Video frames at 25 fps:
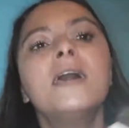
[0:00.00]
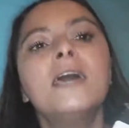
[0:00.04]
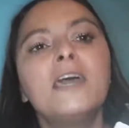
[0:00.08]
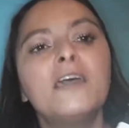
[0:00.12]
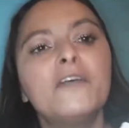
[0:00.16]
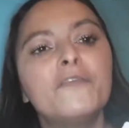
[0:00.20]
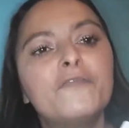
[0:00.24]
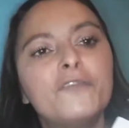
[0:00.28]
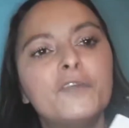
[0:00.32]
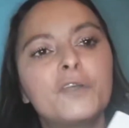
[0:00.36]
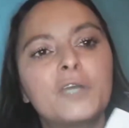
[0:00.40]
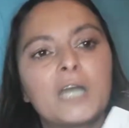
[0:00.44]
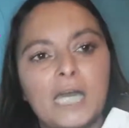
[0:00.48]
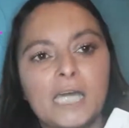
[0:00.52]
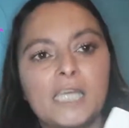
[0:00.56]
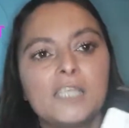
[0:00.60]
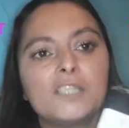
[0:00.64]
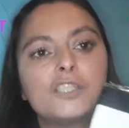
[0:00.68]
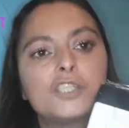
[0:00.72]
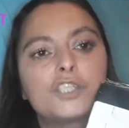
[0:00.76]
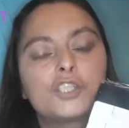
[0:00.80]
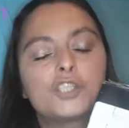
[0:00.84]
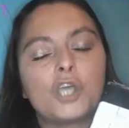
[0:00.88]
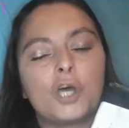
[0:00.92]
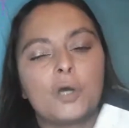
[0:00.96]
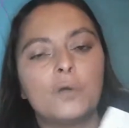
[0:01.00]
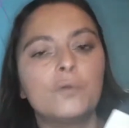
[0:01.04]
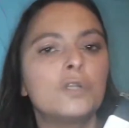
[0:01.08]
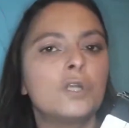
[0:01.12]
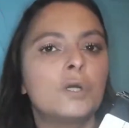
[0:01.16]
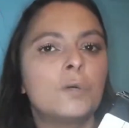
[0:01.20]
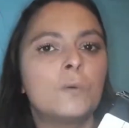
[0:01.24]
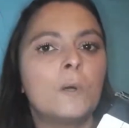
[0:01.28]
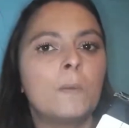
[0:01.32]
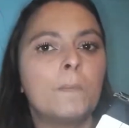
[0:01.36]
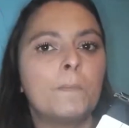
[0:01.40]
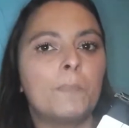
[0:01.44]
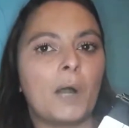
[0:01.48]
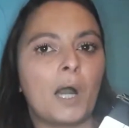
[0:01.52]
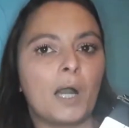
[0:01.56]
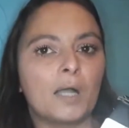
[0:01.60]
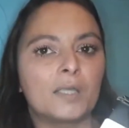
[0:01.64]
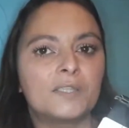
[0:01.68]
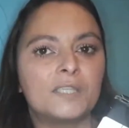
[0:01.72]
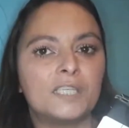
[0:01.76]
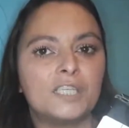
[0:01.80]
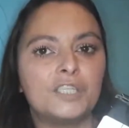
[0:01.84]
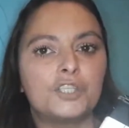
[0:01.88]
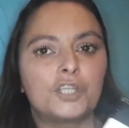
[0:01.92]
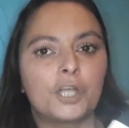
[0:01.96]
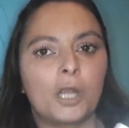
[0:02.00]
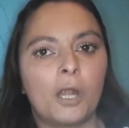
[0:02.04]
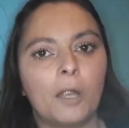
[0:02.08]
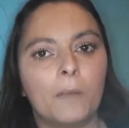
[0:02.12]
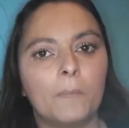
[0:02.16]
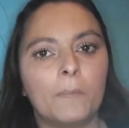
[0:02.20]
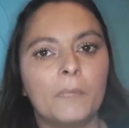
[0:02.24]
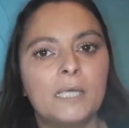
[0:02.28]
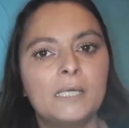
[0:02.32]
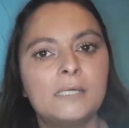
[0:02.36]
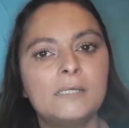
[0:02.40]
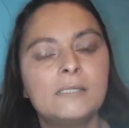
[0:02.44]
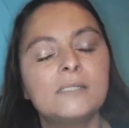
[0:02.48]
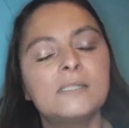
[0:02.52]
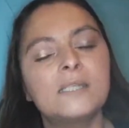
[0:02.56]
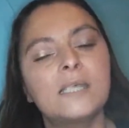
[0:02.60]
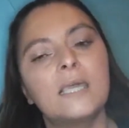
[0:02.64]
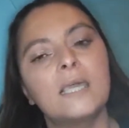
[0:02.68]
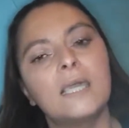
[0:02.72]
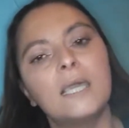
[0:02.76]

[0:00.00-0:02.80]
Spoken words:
If you guys don't know what Boxycharm is,